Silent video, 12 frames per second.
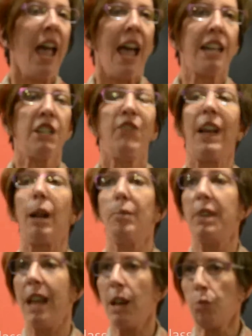and develop
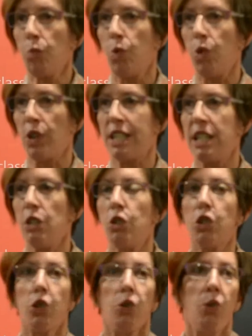networks
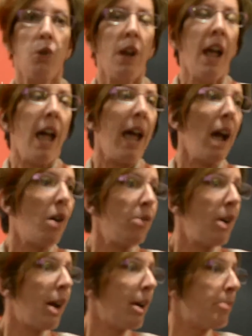into our,
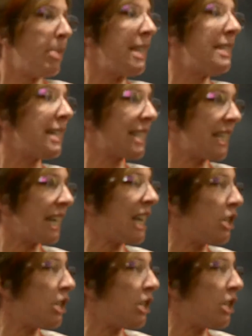our business and